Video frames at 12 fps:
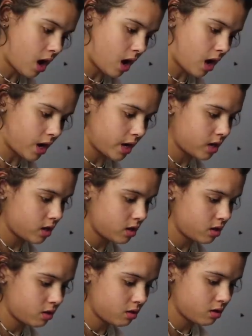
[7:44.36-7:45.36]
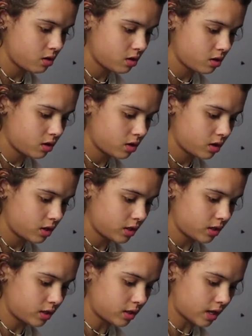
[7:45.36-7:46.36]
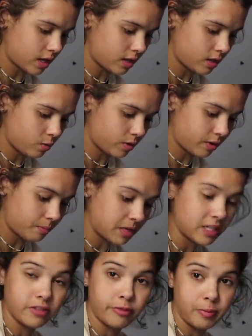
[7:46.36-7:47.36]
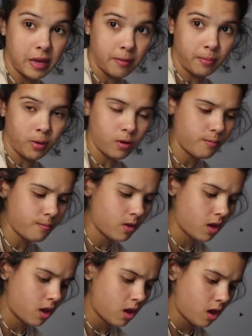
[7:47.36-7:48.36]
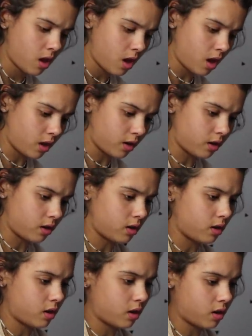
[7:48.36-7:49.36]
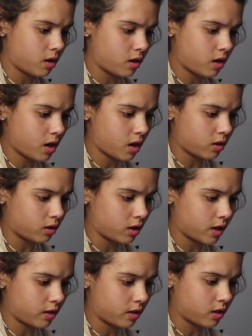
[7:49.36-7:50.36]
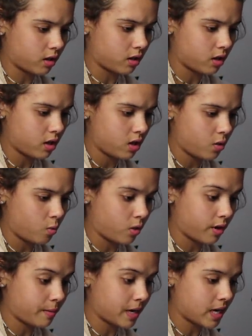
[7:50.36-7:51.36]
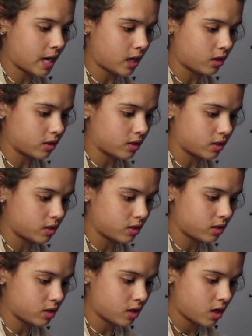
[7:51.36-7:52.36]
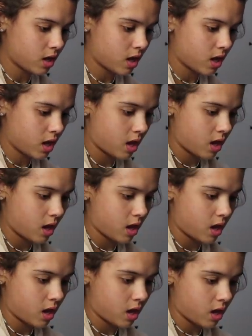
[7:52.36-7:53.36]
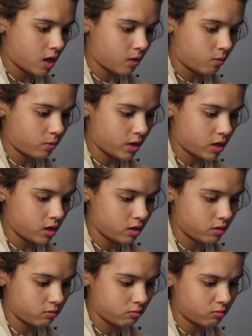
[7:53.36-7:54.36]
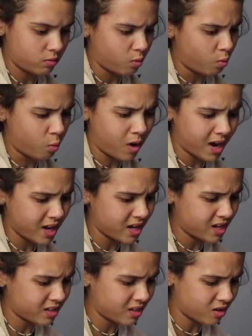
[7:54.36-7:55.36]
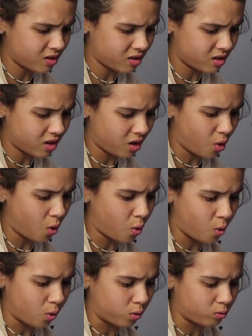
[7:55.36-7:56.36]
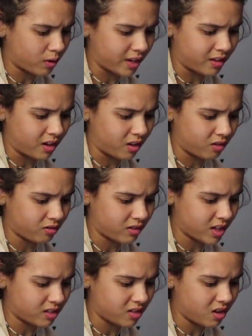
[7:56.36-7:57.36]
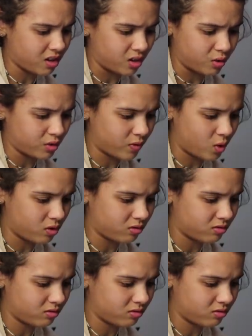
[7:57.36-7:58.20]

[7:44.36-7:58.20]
I designed it with a piece of paper and a and then one of my necklaces. And why is there a hole right there? That's not useful.